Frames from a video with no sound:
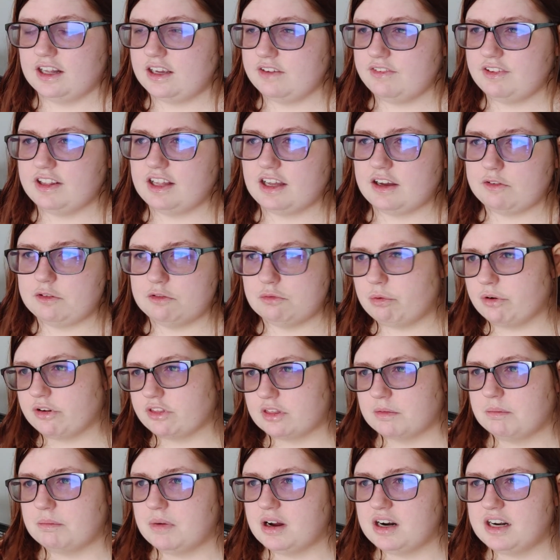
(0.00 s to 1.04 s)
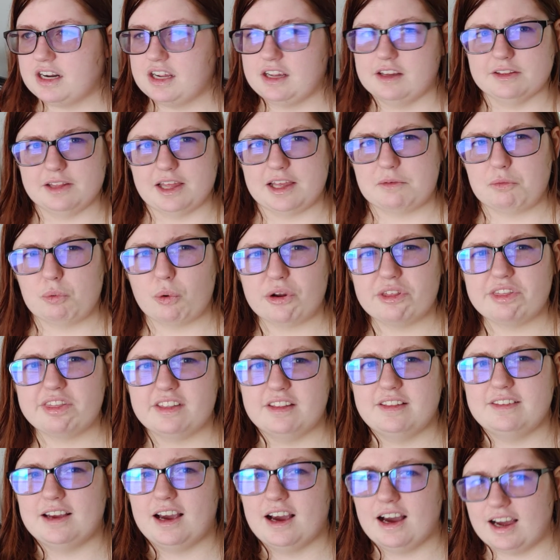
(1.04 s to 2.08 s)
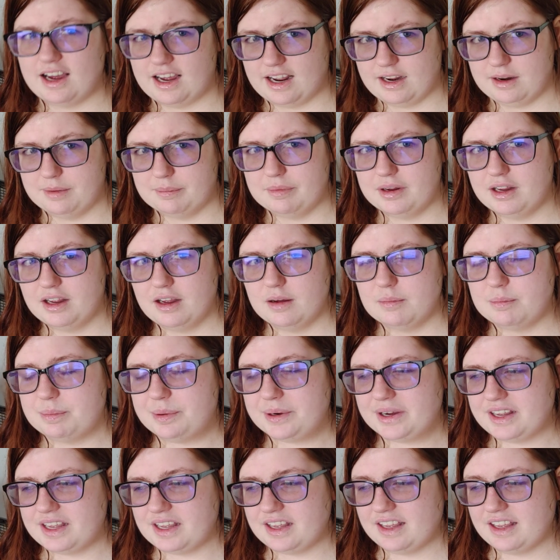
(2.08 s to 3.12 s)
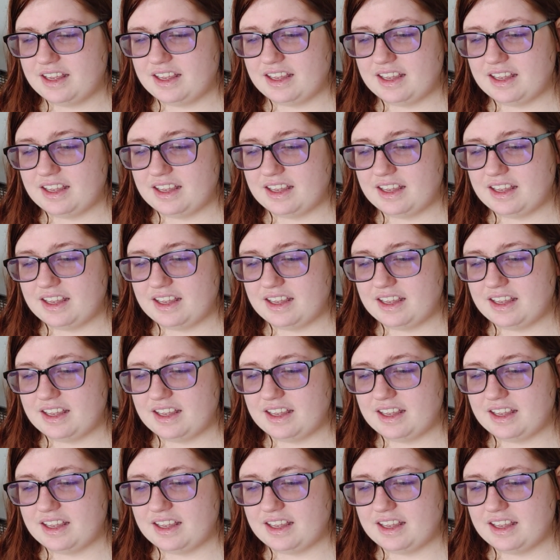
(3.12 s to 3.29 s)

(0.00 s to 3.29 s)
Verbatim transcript: not even that it was worth the money, like worth the time, but